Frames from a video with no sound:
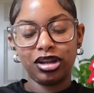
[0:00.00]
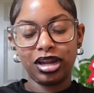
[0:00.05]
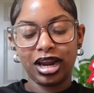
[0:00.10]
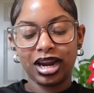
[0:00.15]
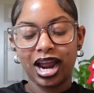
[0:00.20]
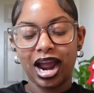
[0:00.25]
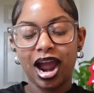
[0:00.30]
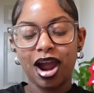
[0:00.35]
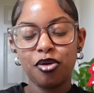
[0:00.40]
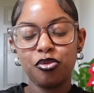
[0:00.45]

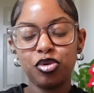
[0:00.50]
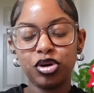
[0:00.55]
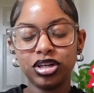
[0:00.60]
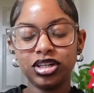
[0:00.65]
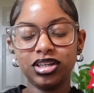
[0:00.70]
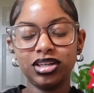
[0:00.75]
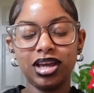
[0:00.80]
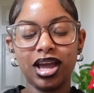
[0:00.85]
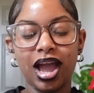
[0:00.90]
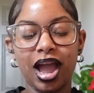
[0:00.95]
Like I
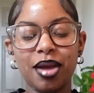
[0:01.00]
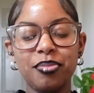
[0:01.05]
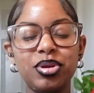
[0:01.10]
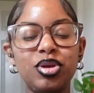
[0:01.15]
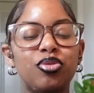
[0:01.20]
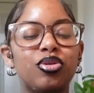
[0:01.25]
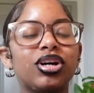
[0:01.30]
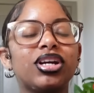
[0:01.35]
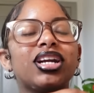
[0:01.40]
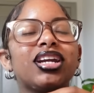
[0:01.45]
be
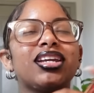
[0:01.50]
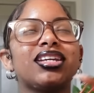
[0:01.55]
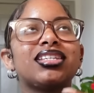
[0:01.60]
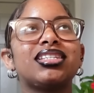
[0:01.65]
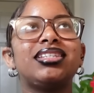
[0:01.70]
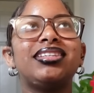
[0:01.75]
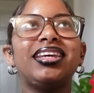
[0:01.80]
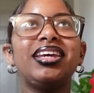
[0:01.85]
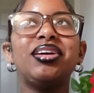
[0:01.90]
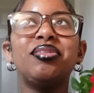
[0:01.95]
wanting to
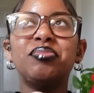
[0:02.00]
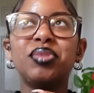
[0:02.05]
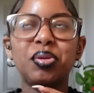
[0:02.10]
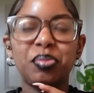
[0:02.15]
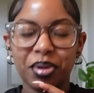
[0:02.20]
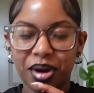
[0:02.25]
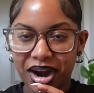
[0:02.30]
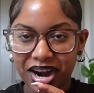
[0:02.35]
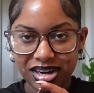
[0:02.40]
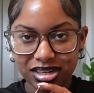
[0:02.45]
steam the
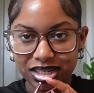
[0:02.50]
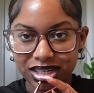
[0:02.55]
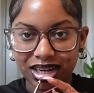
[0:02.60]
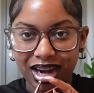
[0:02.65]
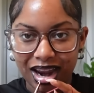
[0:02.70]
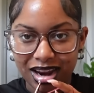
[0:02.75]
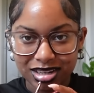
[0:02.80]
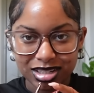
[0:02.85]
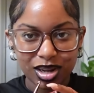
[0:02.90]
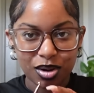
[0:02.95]
project
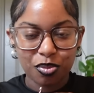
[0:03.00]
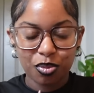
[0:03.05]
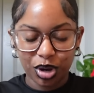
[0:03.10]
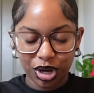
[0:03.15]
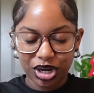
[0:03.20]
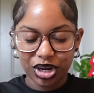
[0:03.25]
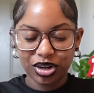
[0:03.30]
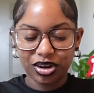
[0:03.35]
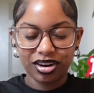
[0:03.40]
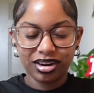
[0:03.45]
as I'm
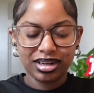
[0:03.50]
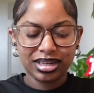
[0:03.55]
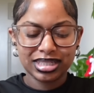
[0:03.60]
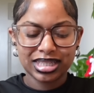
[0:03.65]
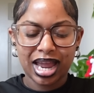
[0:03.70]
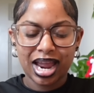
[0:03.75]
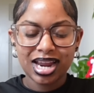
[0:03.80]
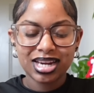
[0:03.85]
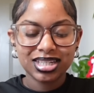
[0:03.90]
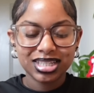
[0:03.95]
working on it,
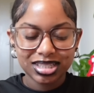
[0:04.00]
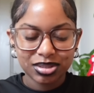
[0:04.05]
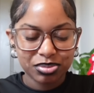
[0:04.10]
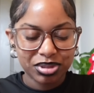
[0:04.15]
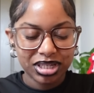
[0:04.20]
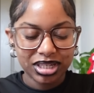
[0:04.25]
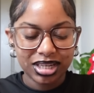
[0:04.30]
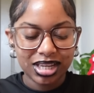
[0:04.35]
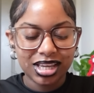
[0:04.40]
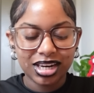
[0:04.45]
because I just
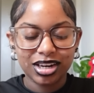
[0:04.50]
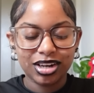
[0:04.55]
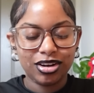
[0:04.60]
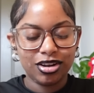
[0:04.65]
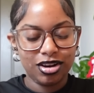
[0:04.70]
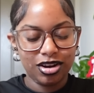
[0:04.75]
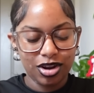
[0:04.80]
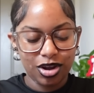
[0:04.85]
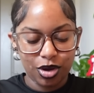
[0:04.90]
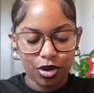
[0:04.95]
be needing
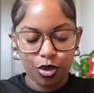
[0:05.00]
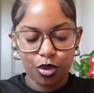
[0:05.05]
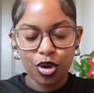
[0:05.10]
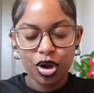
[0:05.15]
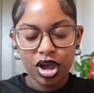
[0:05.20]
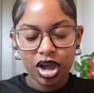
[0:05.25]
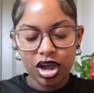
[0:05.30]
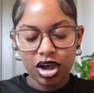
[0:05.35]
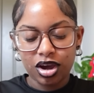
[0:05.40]
to know,